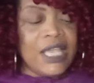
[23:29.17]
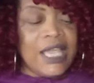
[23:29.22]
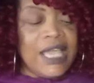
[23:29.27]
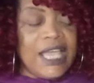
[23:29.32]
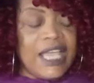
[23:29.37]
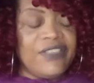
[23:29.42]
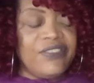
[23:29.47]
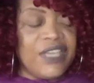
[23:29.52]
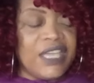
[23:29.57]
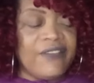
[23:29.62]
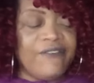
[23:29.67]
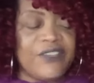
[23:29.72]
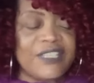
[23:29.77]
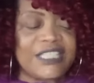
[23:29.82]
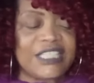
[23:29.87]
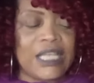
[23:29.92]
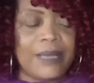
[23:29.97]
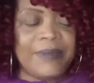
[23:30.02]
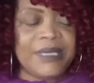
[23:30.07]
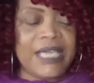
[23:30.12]
And then for
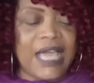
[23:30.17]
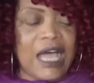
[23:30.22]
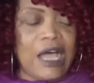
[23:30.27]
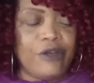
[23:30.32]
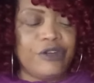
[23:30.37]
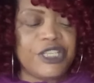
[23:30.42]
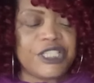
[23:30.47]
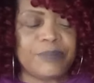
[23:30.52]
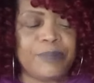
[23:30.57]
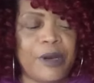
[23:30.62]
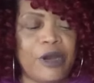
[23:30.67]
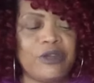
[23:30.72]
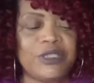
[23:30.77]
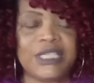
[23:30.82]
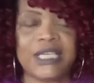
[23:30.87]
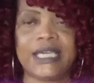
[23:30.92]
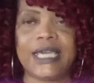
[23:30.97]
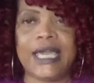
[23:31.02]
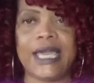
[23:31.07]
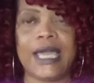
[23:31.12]
some of y'all, this
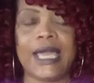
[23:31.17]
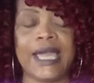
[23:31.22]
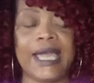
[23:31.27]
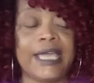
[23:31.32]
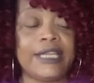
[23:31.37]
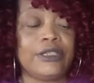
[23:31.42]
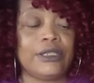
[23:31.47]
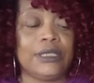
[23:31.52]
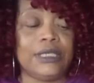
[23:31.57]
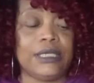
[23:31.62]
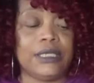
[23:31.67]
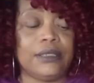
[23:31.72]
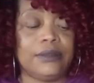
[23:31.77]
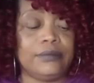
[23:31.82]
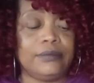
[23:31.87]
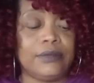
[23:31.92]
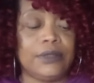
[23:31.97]
person can't handle it.